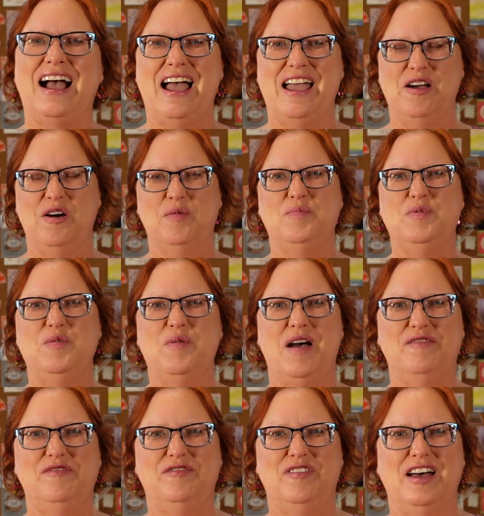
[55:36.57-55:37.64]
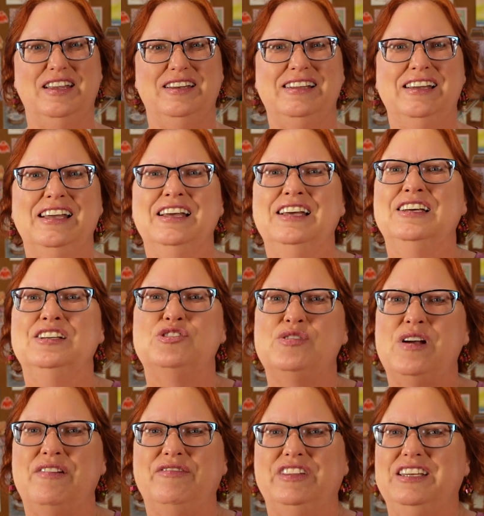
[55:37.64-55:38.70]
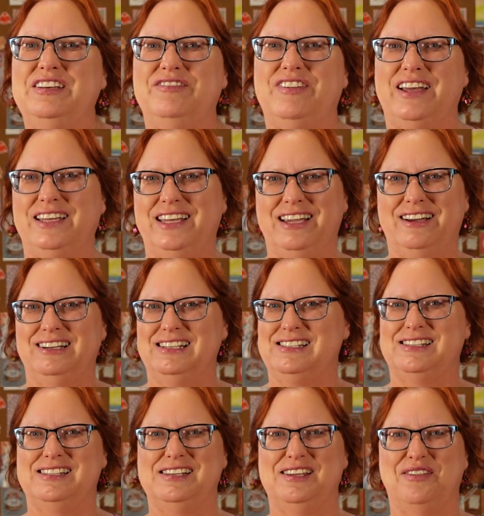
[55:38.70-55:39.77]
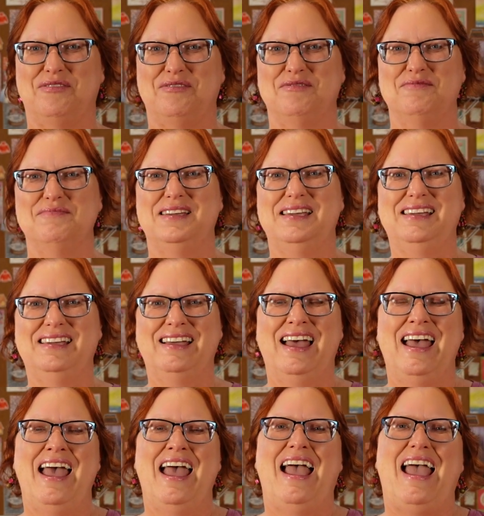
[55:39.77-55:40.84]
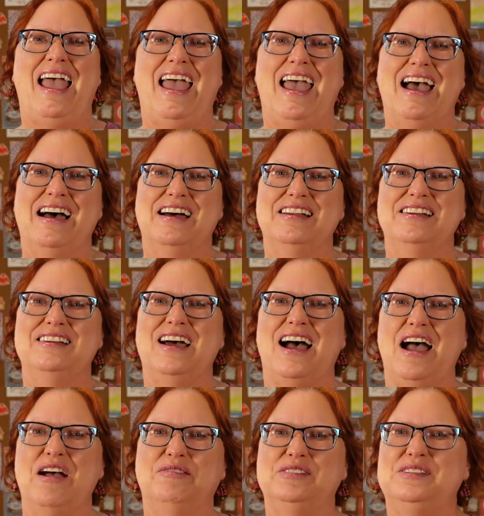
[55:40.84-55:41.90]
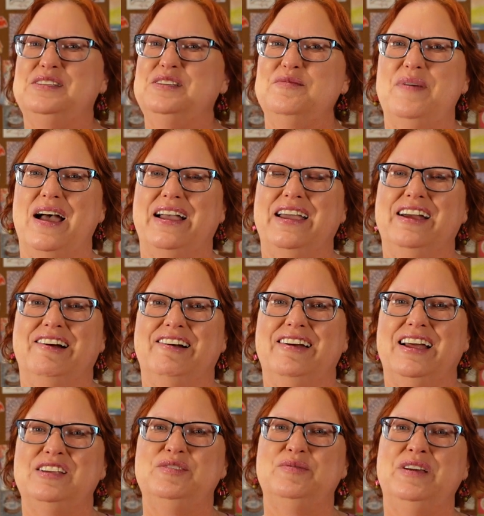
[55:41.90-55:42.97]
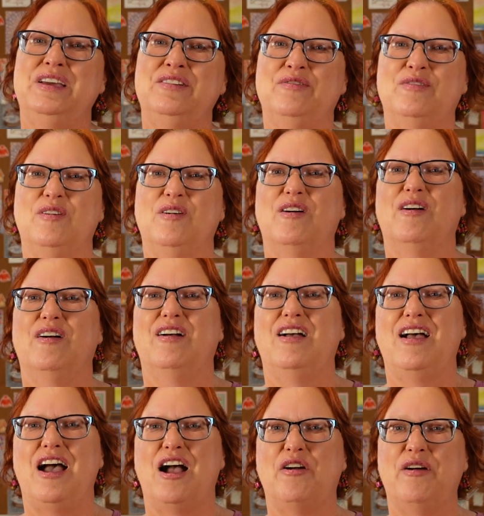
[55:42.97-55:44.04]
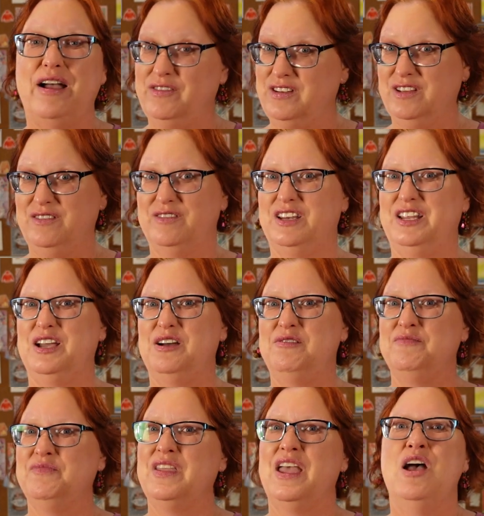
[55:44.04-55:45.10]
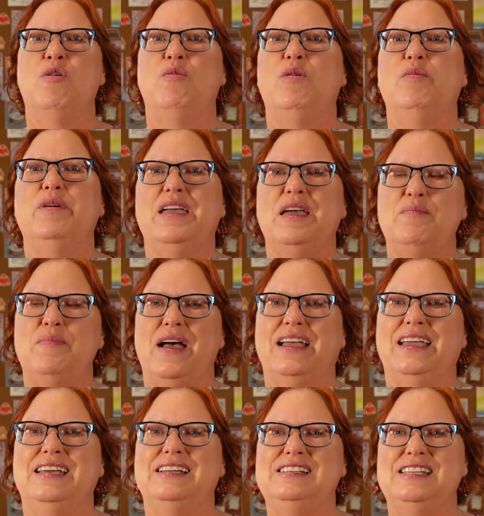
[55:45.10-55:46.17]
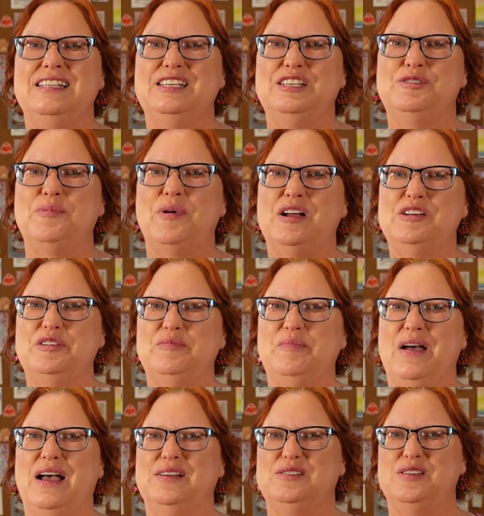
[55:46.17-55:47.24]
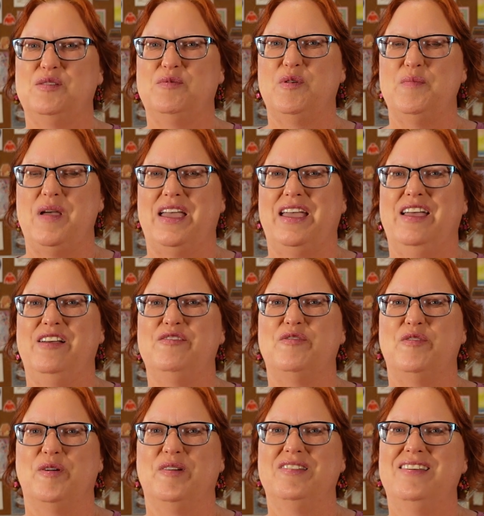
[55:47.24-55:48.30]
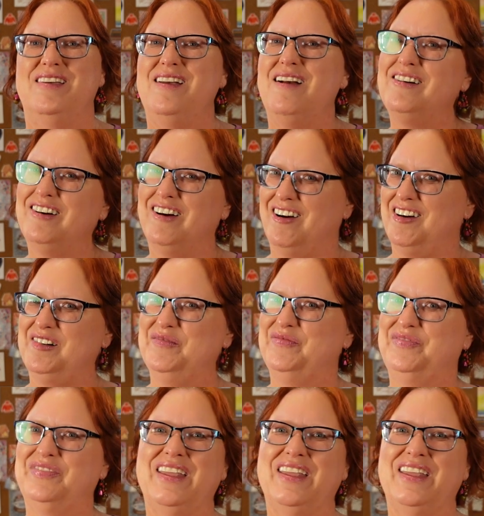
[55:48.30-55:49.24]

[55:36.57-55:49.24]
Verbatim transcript: I hope you have fun traveling vicariously through me and I will see you back here next week for a crafting video when we get back into these project bags that we're making for the yarn crawl.